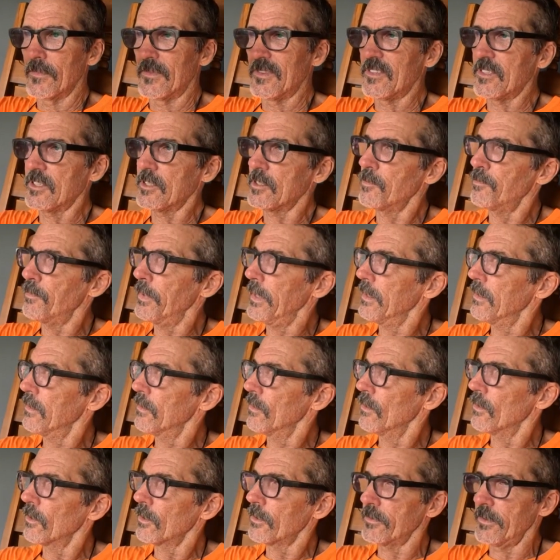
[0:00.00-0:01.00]

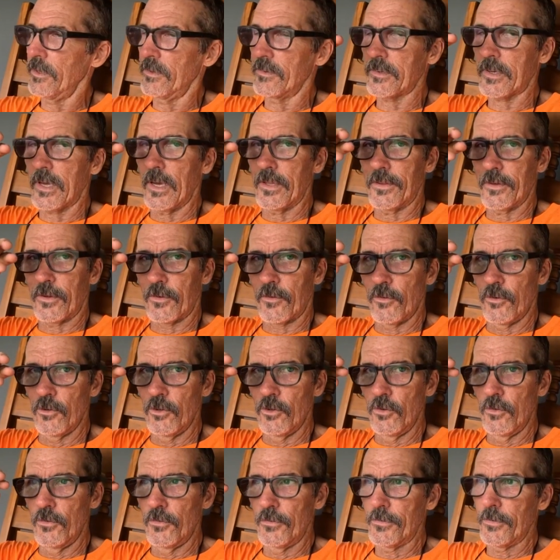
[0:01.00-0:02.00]
spindle, because it's got the
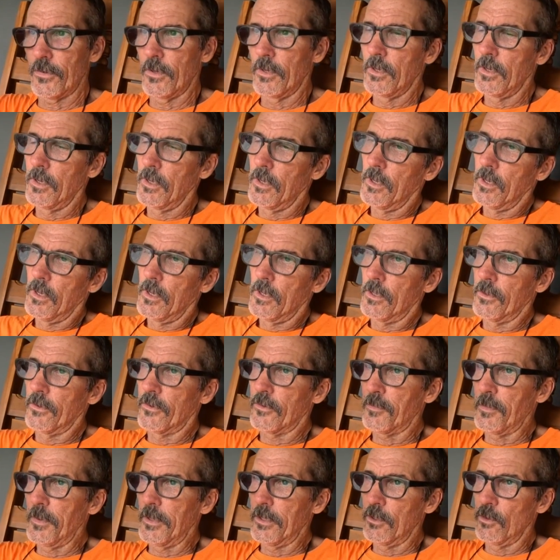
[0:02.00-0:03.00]
grooves.
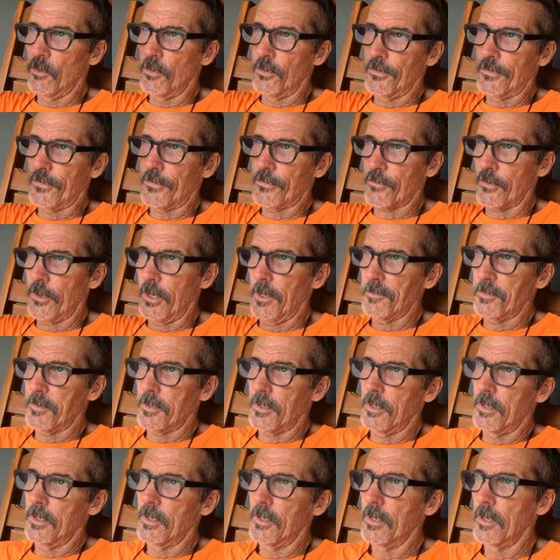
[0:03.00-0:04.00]
The spindle was
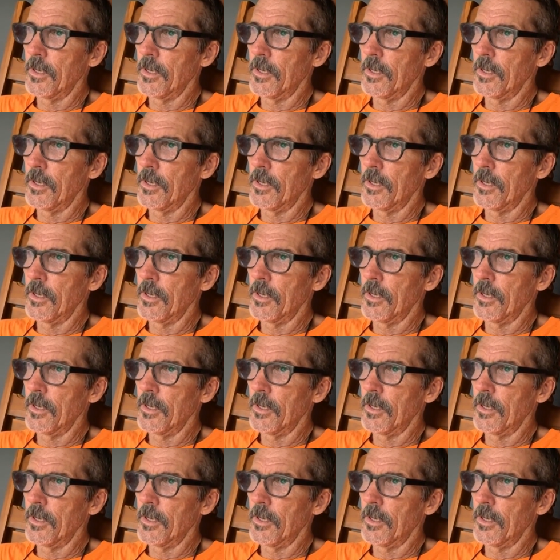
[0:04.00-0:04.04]
stripped,